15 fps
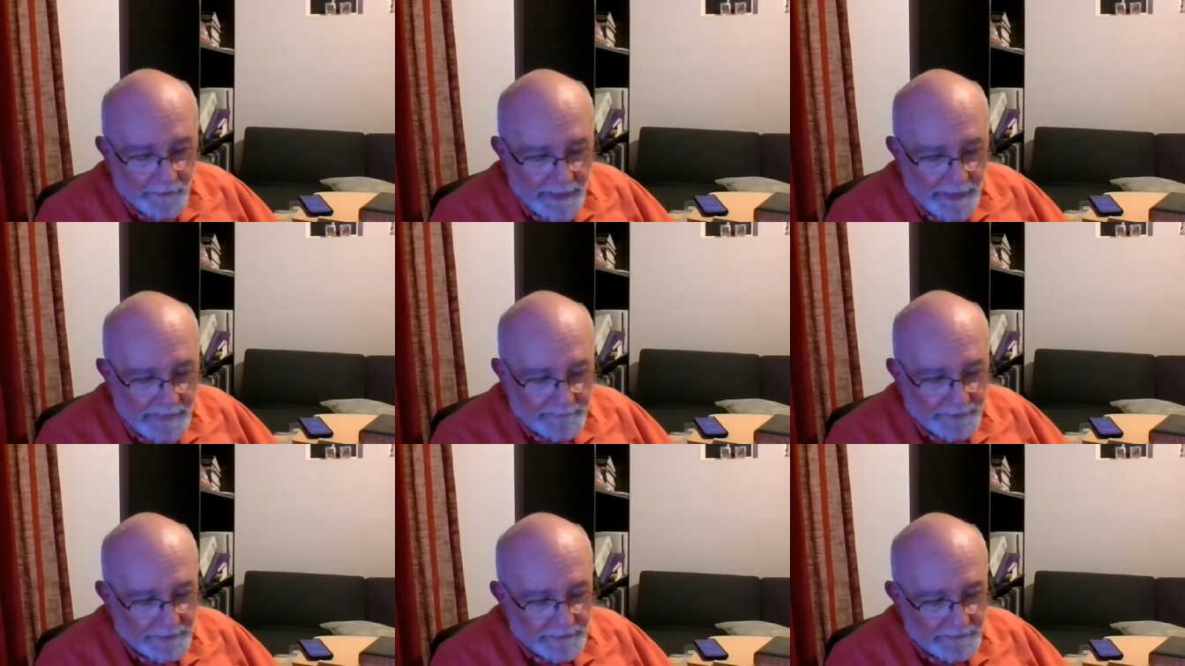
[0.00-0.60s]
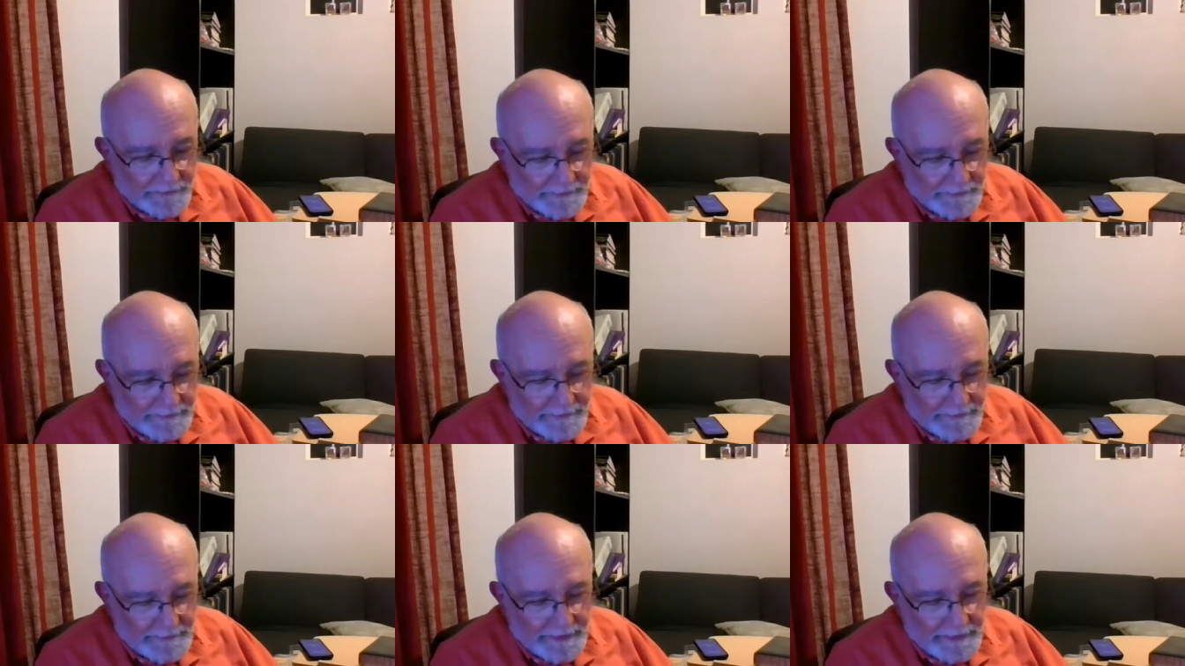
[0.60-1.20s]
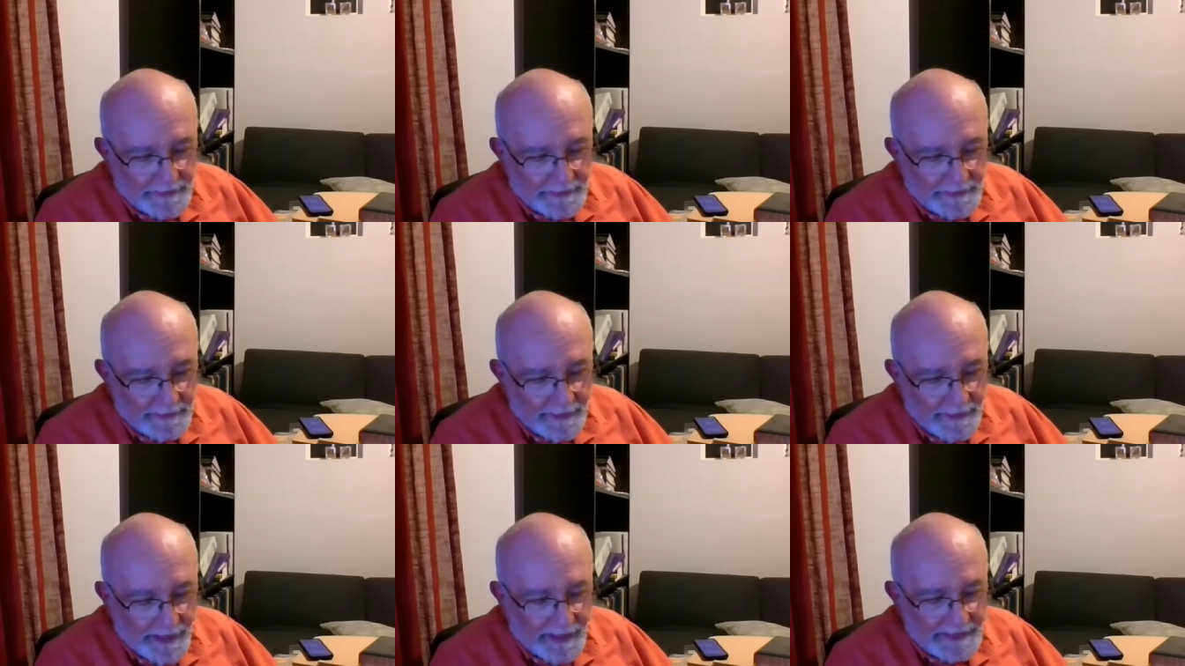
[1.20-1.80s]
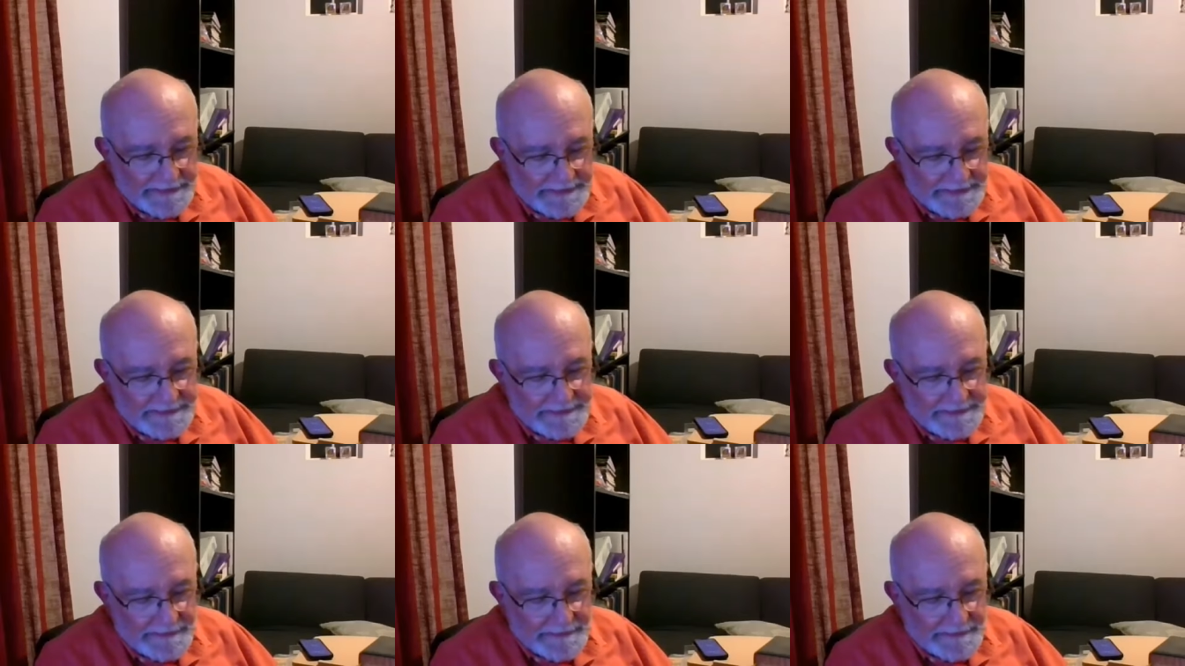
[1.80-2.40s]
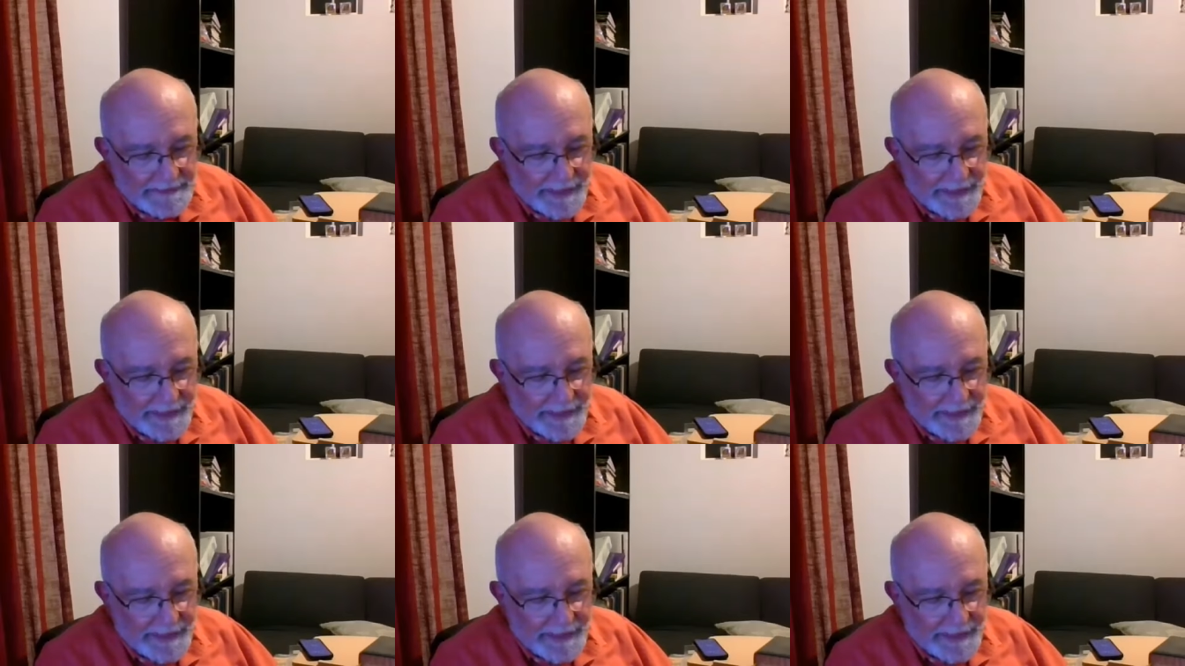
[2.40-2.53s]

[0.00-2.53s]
However, God's